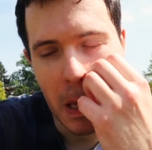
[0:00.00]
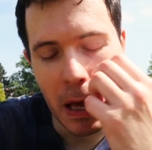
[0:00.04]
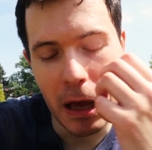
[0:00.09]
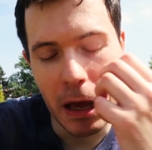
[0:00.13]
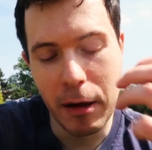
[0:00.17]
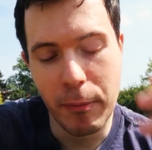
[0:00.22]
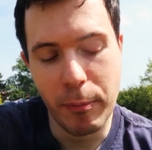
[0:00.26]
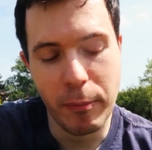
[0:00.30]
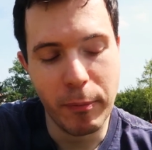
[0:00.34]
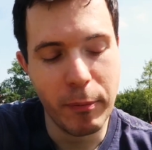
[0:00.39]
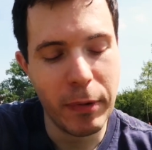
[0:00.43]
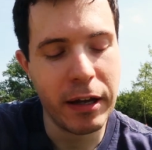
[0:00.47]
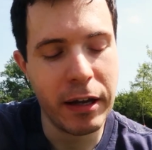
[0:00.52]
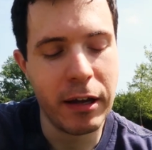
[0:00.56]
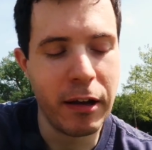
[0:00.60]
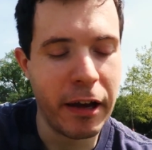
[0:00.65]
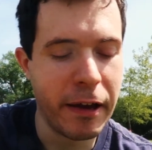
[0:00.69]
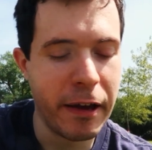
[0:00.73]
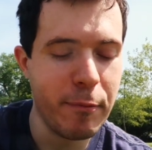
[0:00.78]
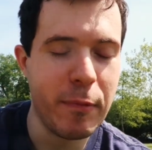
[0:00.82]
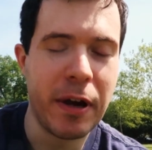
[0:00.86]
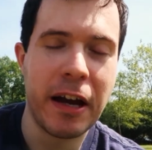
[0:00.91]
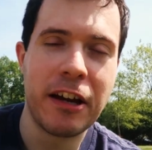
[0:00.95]

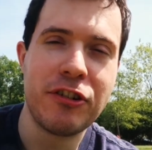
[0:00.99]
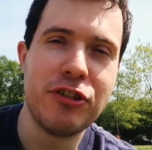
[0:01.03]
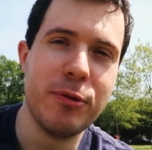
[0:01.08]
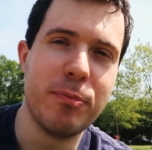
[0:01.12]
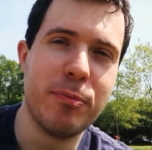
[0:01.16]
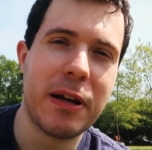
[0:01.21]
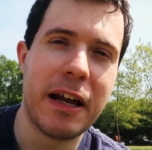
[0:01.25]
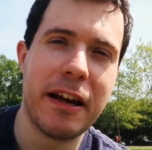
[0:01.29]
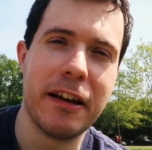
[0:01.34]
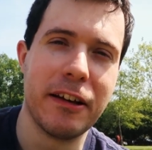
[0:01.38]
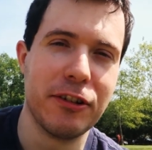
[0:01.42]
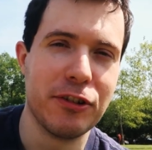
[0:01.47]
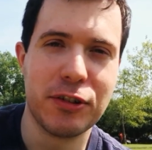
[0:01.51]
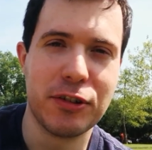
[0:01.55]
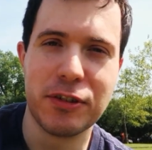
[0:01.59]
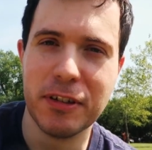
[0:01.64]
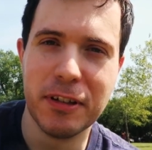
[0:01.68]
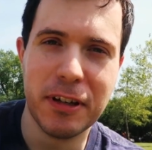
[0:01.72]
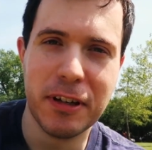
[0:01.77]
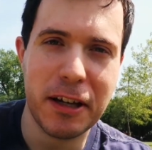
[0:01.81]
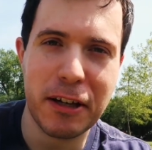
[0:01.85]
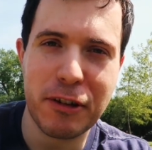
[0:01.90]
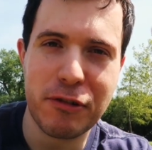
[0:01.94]
I'm actually planning just
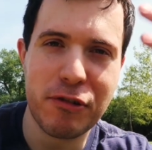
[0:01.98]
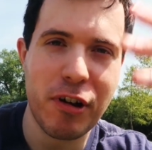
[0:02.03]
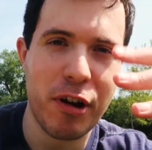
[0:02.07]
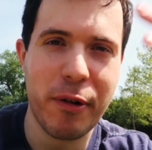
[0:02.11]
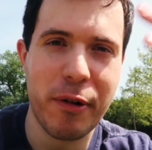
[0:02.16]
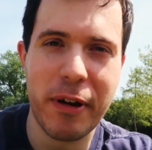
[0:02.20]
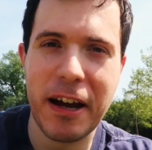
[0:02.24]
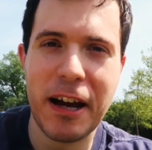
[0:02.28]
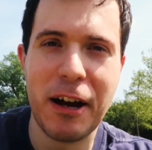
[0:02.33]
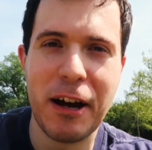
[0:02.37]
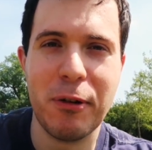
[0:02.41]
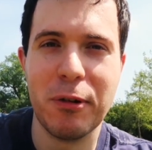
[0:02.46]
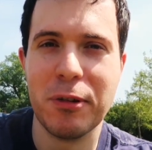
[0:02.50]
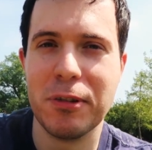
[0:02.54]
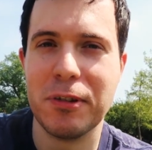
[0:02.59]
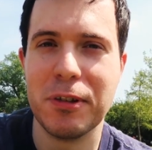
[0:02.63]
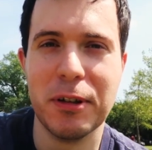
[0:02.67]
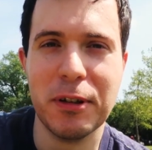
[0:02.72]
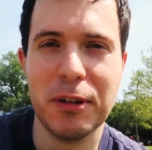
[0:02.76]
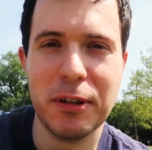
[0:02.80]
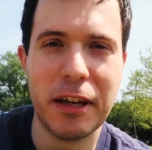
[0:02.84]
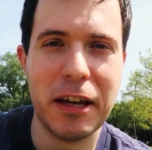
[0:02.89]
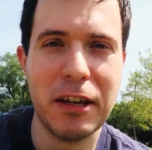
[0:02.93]
to, like, grow it out
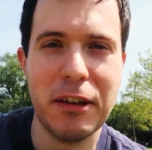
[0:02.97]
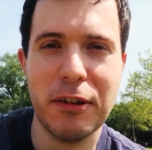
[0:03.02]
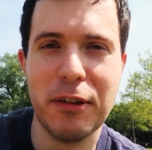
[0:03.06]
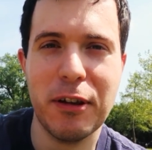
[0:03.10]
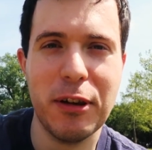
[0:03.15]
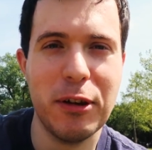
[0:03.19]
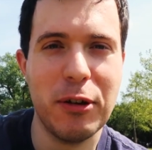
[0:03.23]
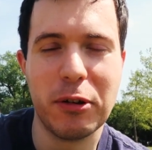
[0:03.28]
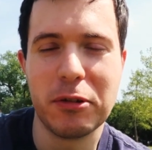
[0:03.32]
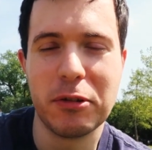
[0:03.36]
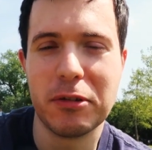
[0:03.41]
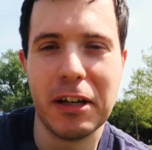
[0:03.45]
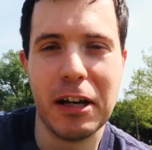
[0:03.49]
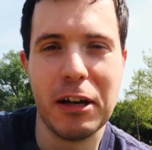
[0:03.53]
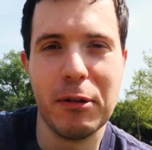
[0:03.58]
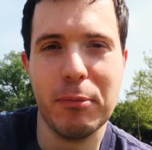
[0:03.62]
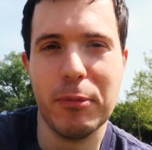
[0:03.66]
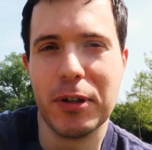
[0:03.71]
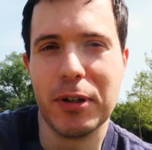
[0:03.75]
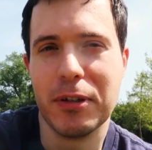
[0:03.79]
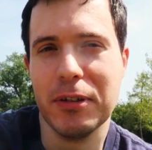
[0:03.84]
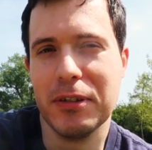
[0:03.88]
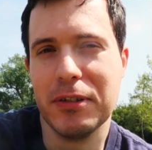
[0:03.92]
until the end of the
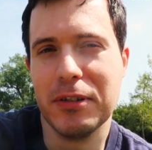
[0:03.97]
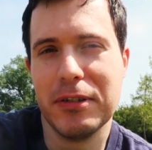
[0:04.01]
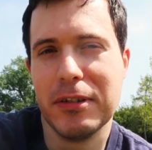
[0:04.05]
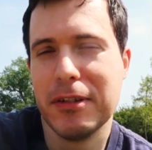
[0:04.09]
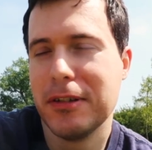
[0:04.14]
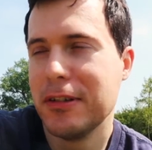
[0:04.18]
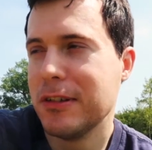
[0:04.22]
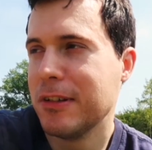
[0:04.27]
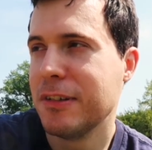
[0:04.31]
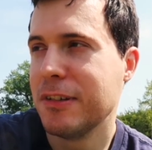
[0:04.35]
lockdown, because,